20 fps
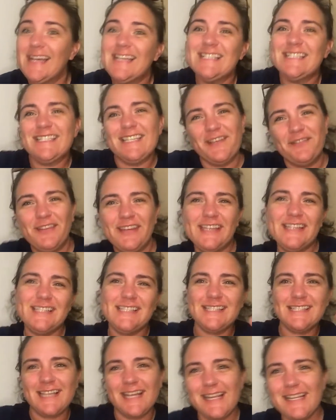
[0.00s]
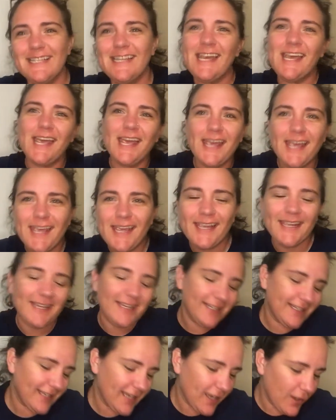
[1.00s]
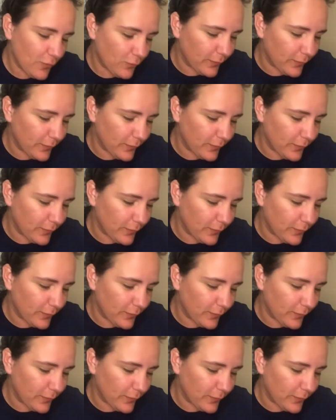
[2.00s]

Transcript: CVS Sunday.